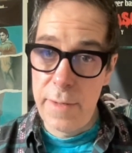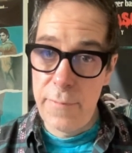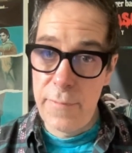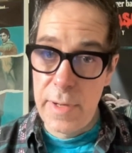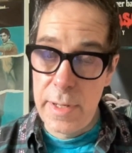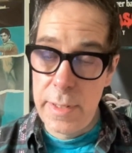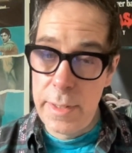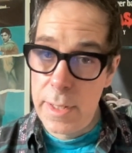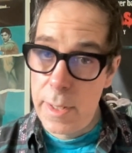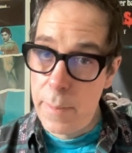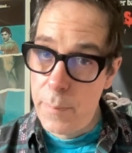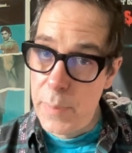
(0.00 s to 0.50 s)
of
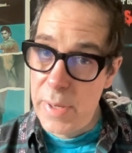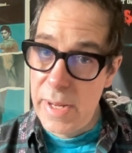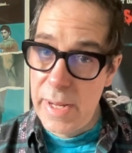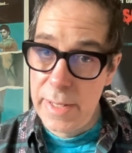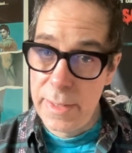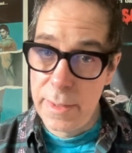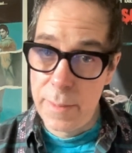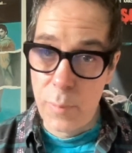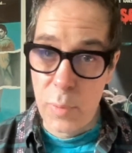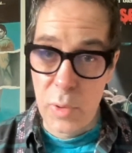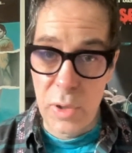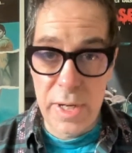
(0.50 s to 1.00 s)
end up
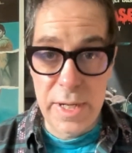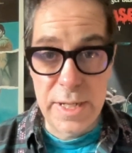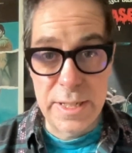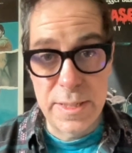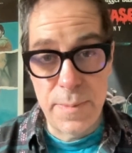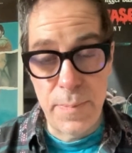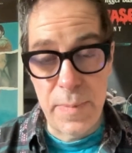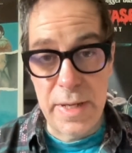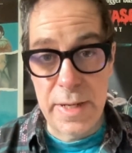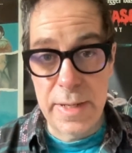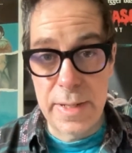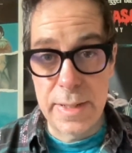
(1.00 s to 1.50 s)
paying the price,
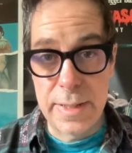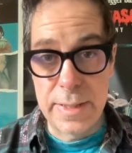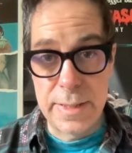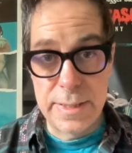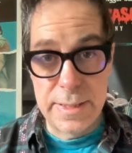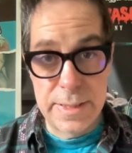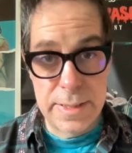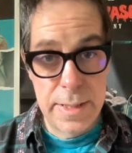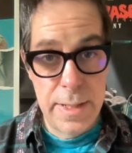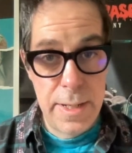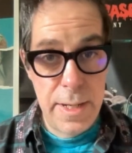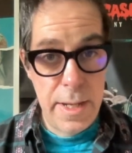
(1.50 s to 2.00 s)

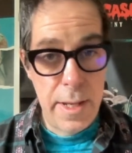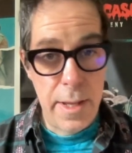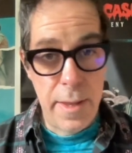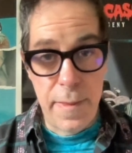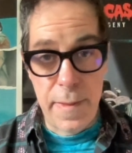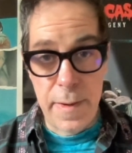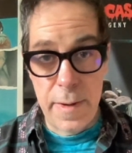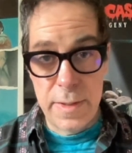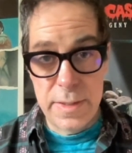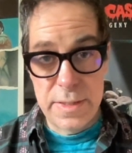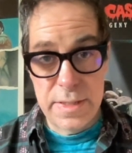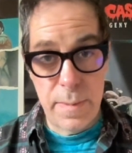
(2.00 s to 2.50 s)
because
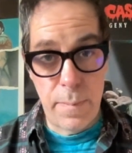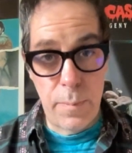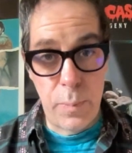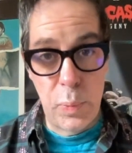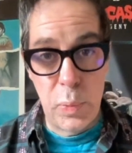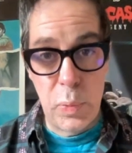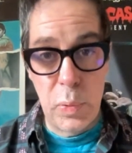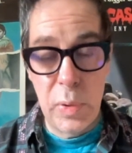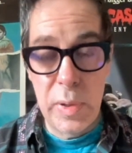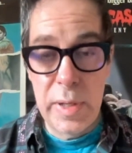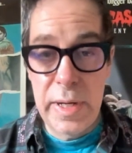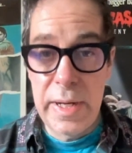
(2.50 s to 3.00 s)
there are some
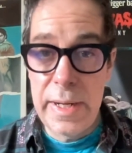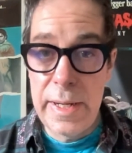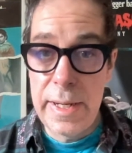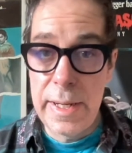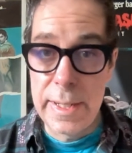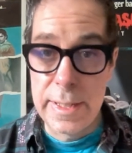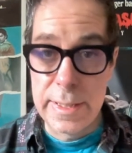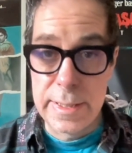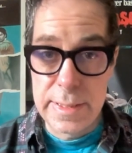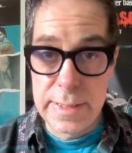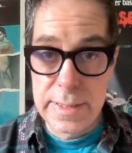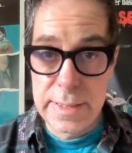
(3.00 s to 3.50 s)
pretty
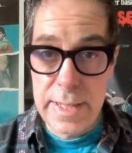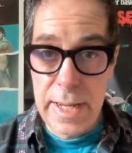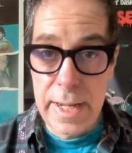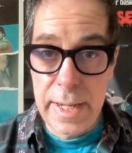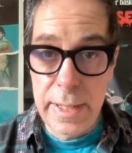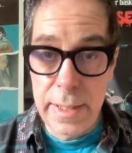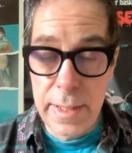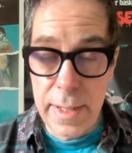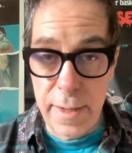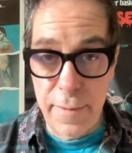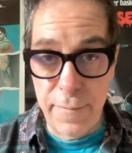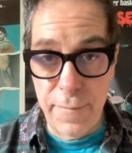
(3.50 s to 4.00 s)

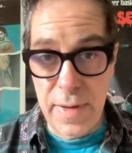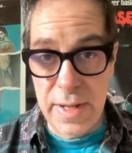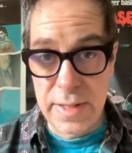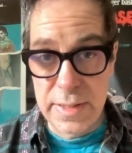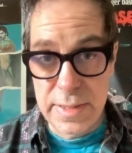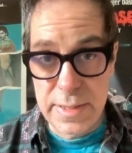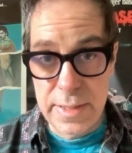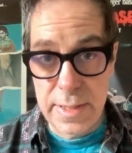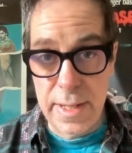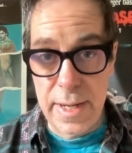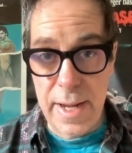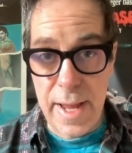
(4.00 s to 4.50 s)
insane
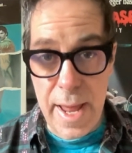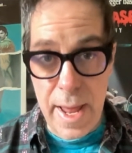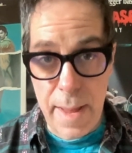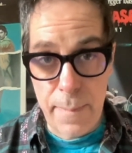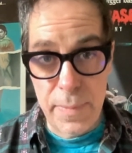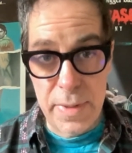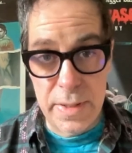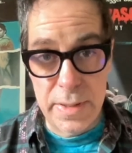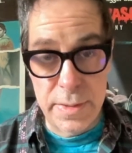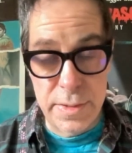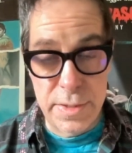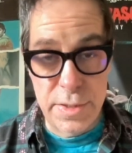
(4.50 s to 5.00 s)
events that
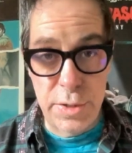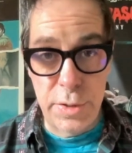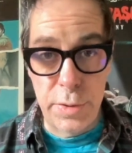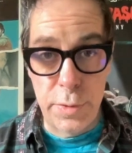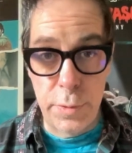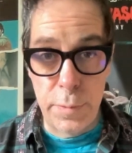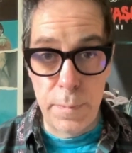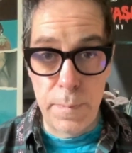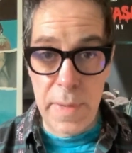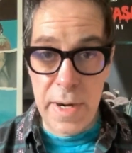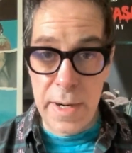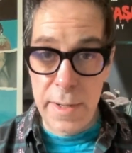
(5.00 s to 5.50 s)
happen
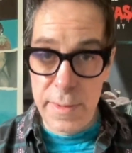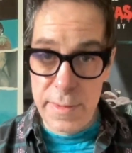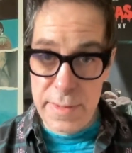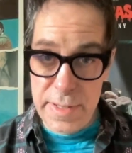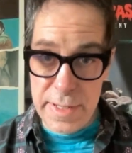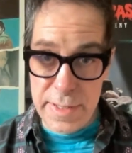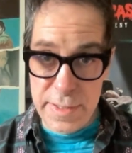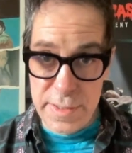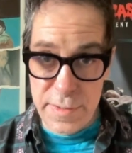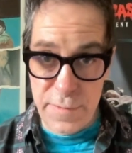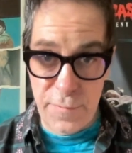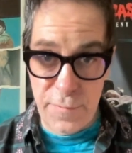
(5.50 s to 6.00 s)
to Meredith's